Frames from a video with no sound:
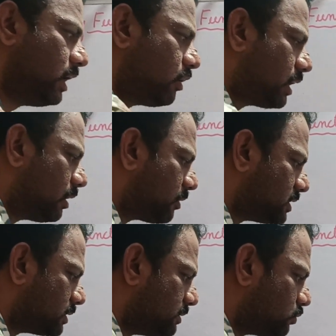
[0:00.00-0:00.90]
Okay, 1 into 10
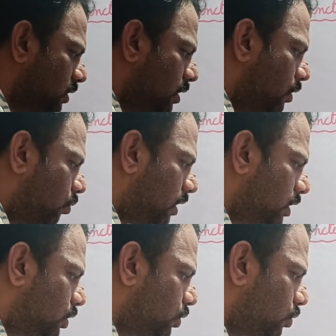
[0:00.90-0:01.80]
to the power of 6 means
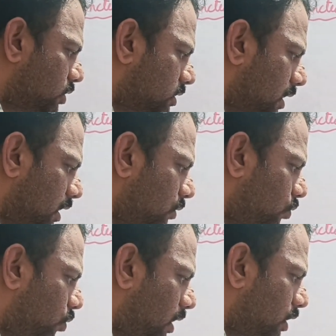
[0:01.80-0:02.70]
1, 2,
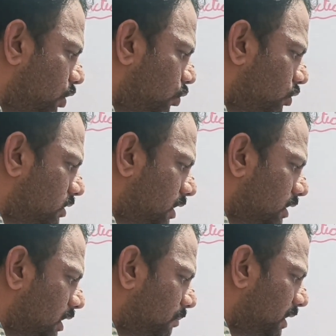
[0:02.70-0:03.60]
3, 1,
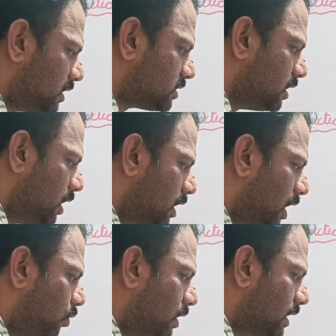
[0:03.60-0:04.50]
2, 3. That means
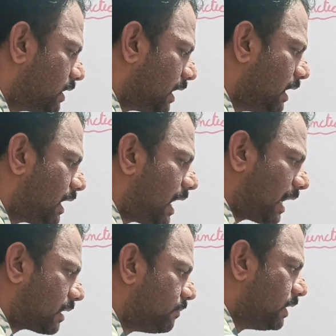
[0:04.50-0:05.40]
now
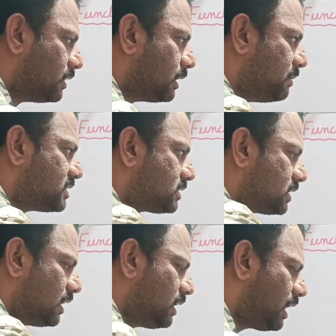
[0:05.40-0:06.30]
10 lakh. That
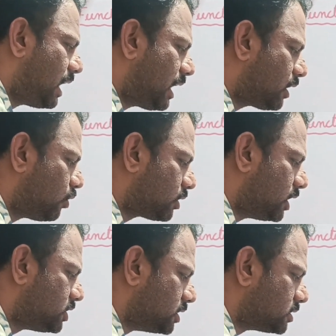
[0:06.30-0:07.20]
means 10
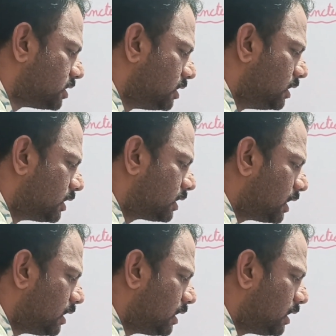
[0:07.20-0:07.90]
lakh locations.